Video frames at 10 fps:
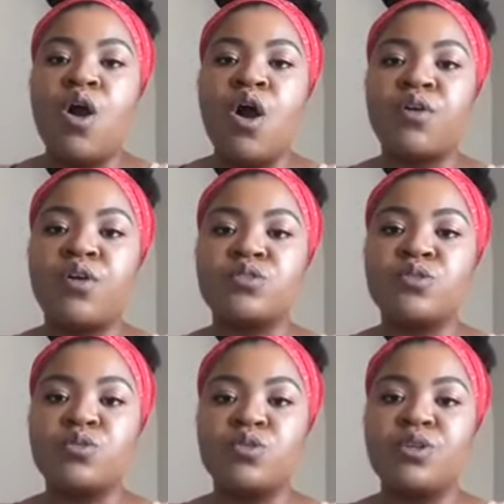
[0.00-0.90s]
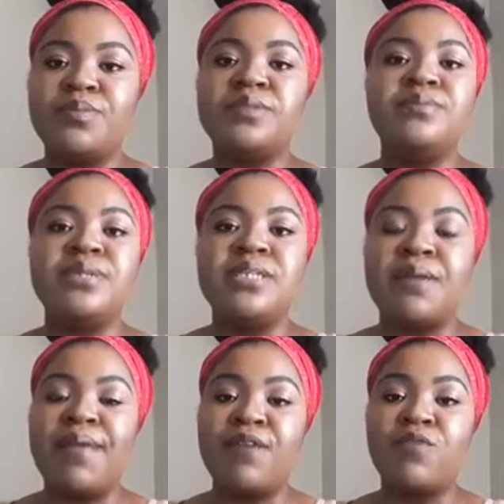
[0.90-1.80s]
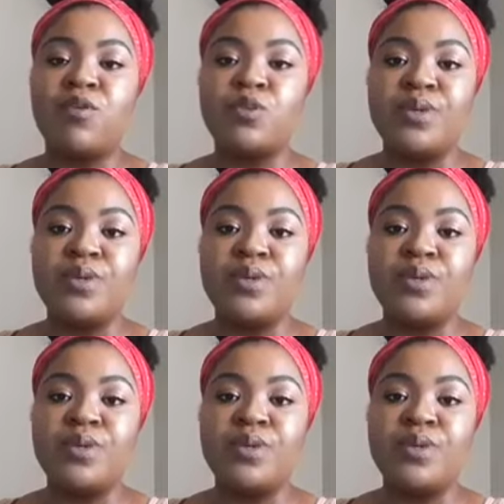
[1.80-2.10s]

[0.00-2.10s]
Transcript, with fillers: across all social media platforms.